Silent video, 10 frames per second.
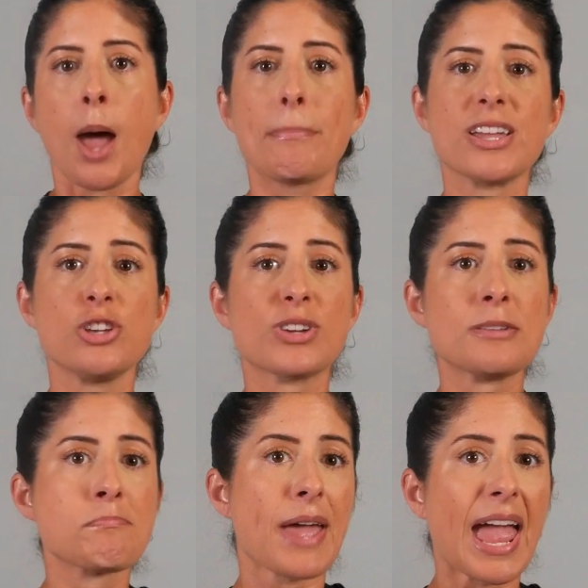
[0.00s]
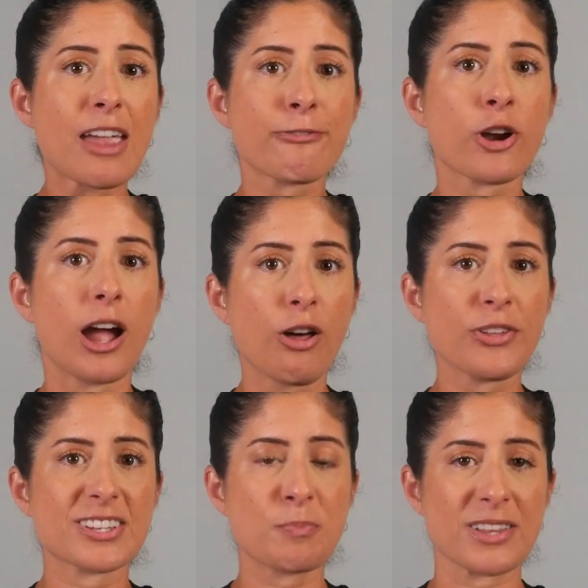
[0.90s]
but you can pay for health
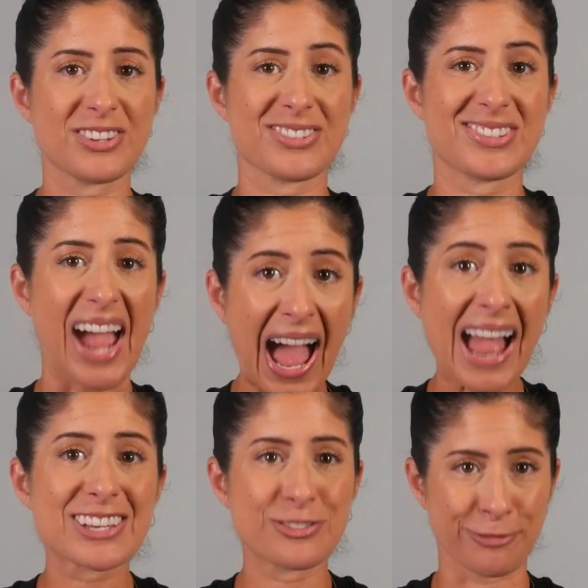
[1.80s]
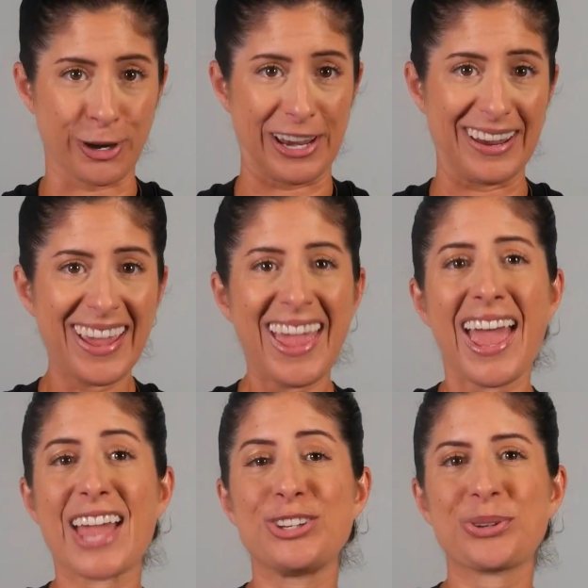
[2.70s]
expenses tax-free,
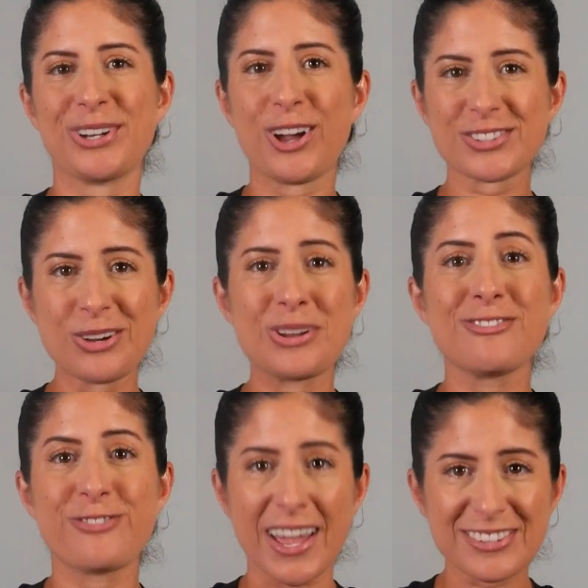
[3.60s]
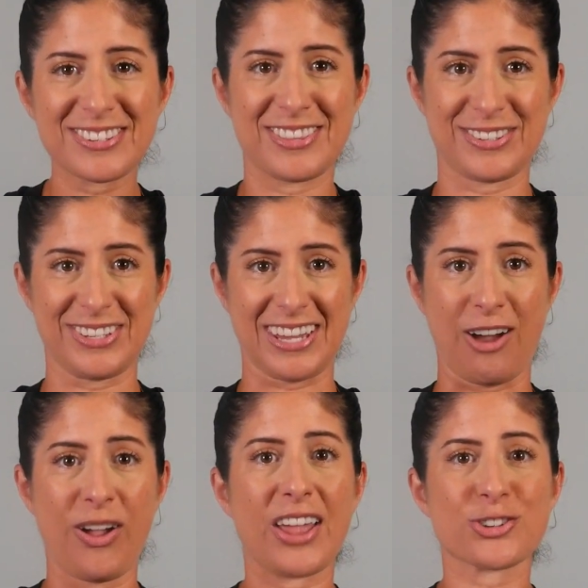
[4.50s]
and you can also invest in this
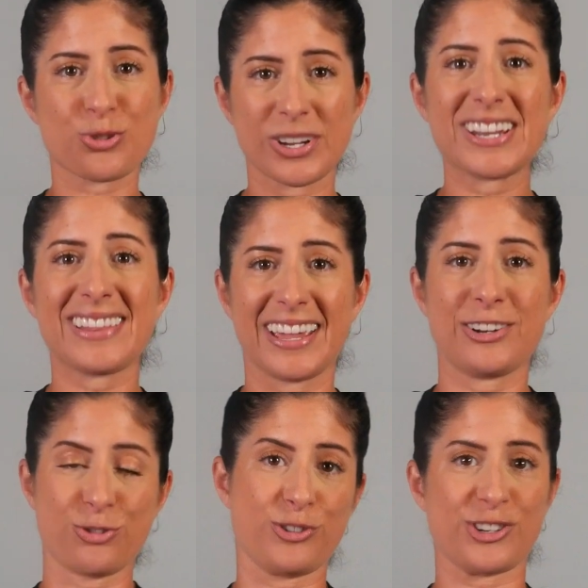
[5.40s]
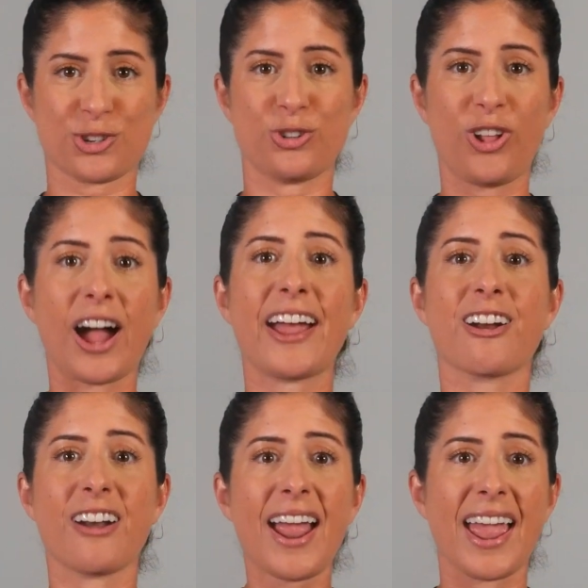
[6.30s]
account and treat it like a traditional
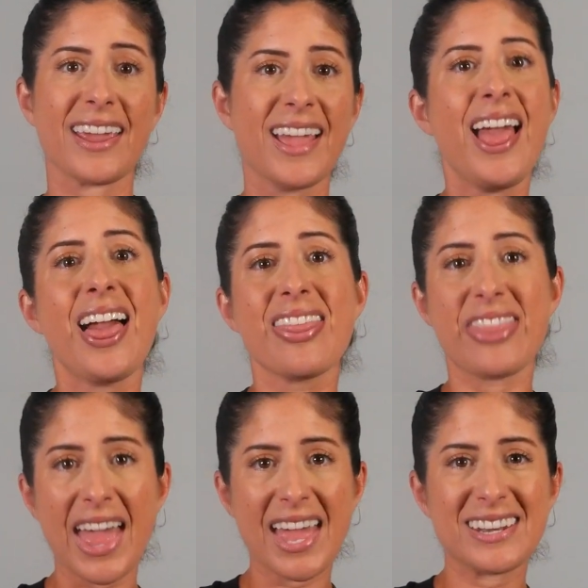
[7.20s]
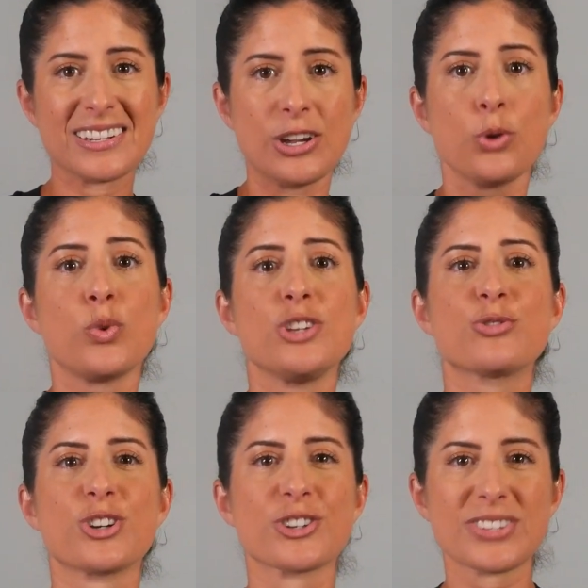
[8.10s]
IRA. Then, when you
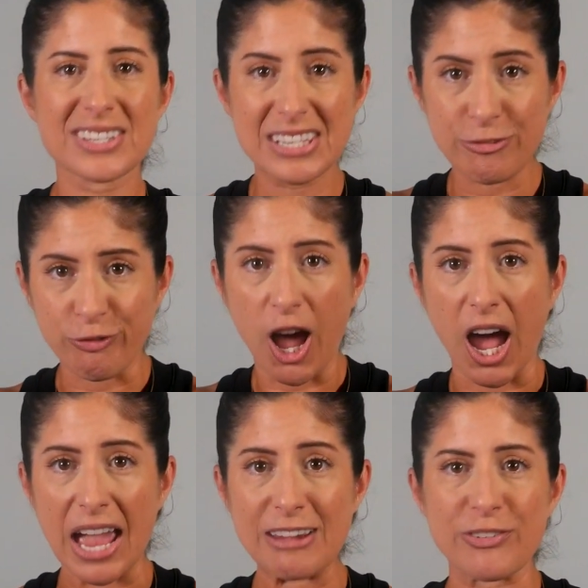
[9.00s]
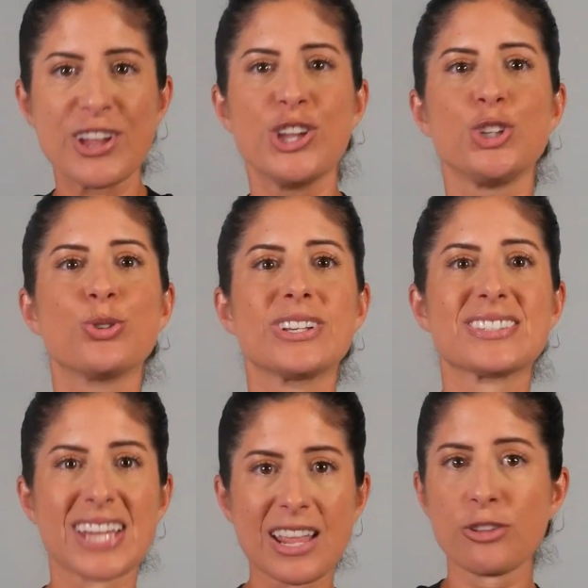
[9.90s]
turn 65, you can
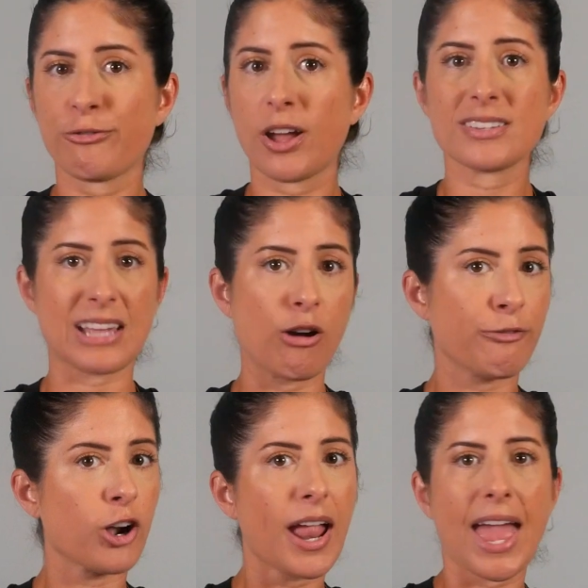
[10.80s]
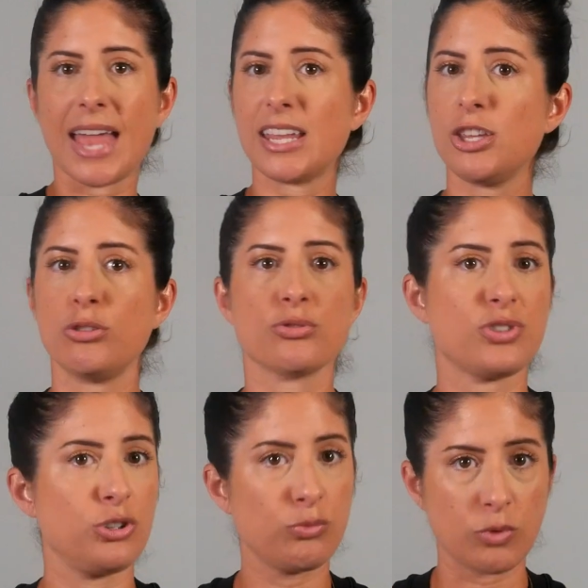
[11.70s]
take the funds out for any
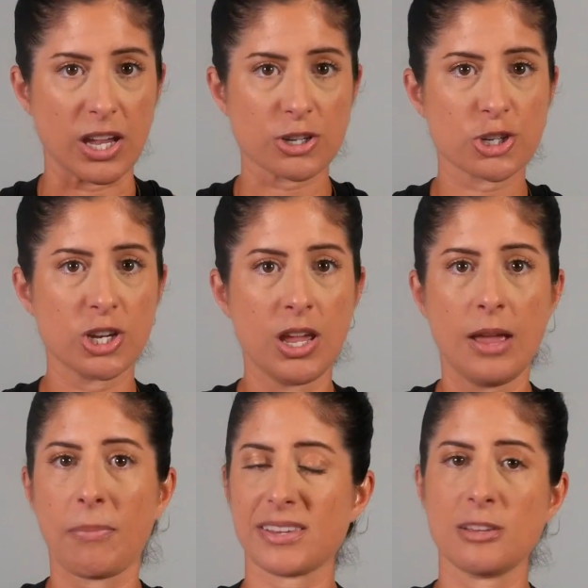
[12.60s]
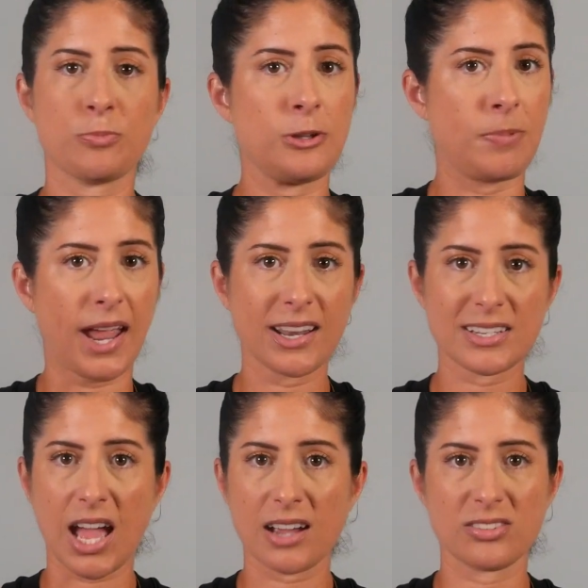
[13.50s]
use you wish by simply paying
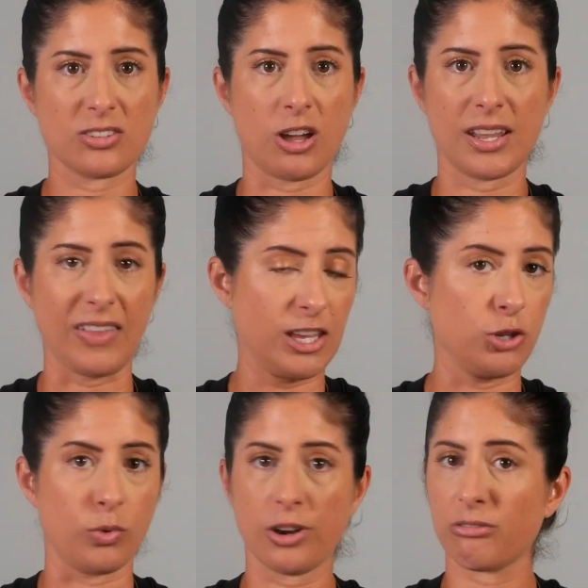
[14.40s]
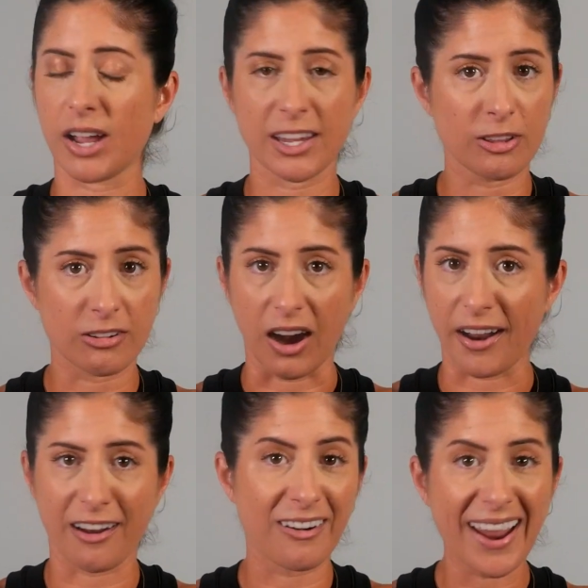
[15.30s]
taxes on it like you would a regular
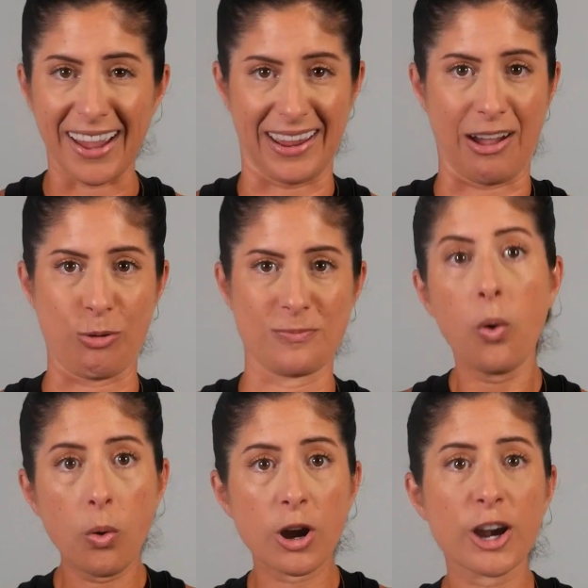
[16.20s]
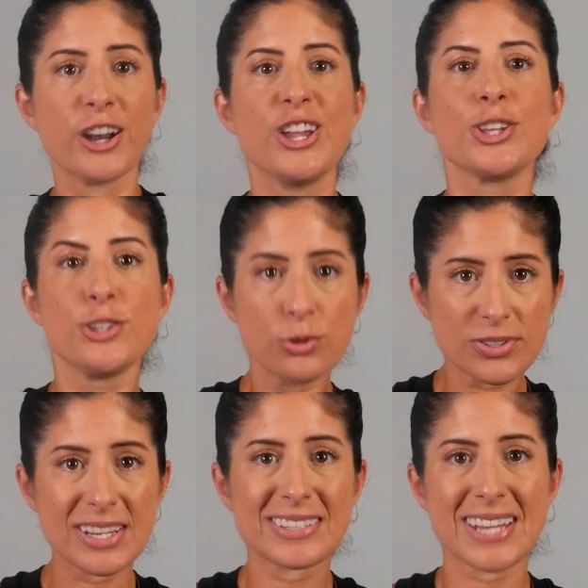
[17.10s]
IRA account, or
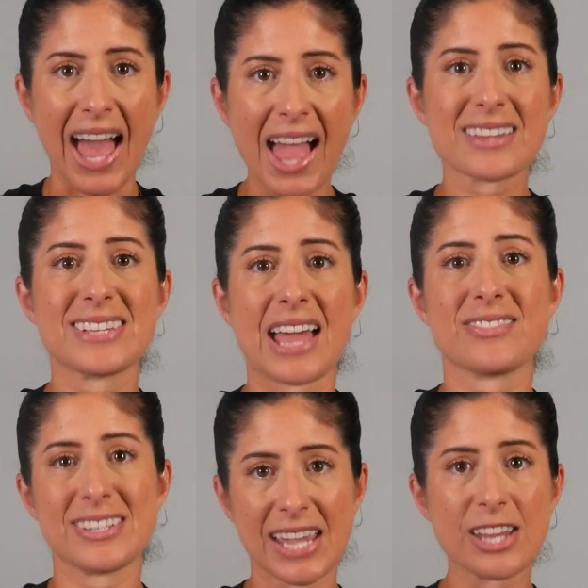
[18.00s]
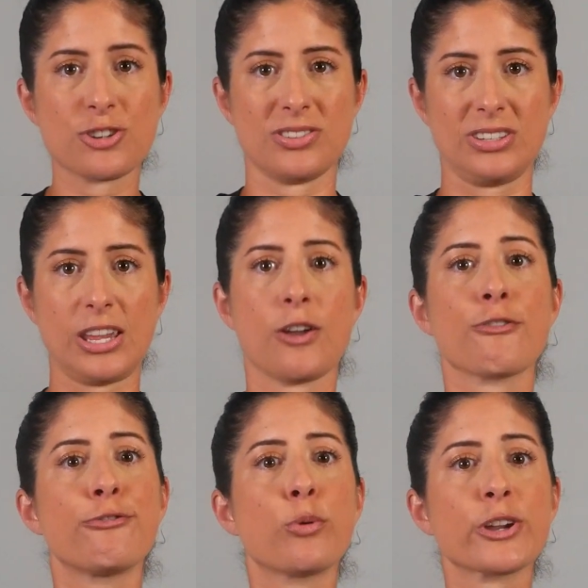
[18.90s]
use it tax advantageously
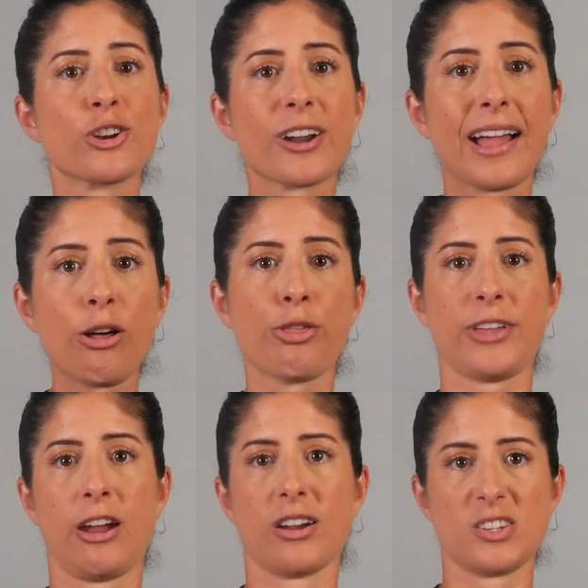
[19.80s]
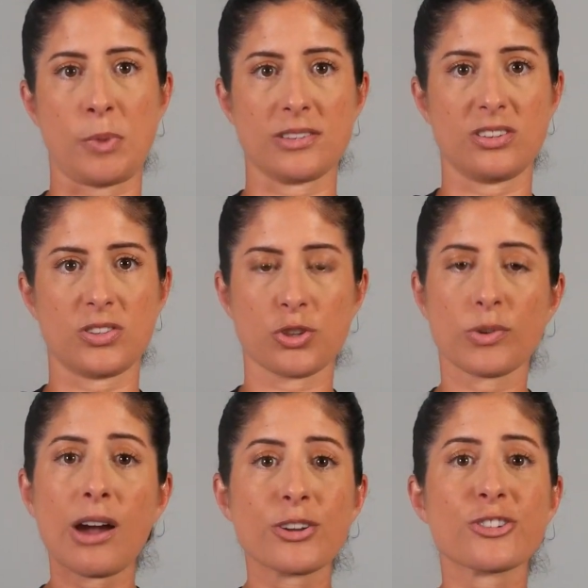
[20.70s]
for your healthcare expenses
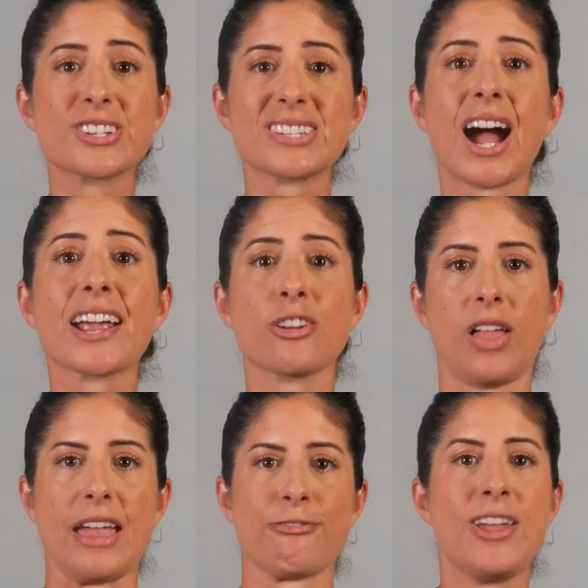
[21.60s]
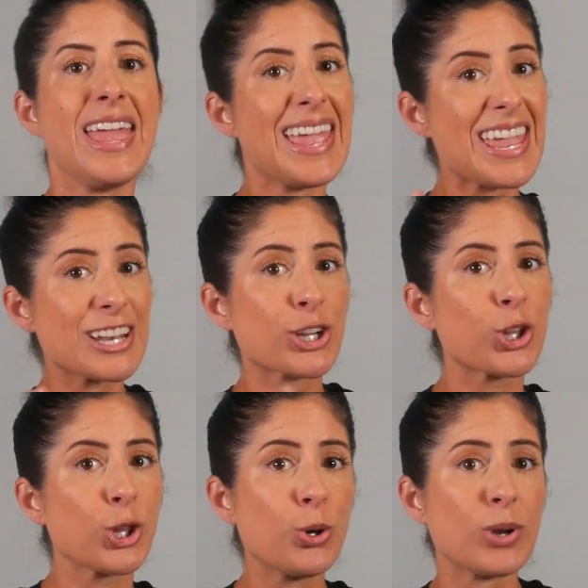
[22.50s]
throughout your entire life,
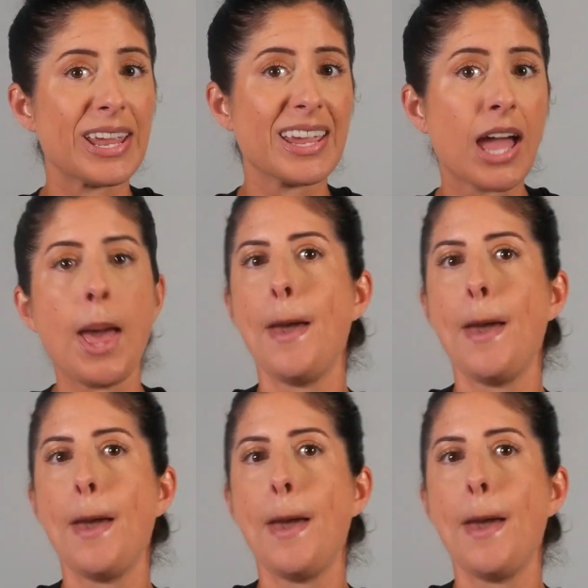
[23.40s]
including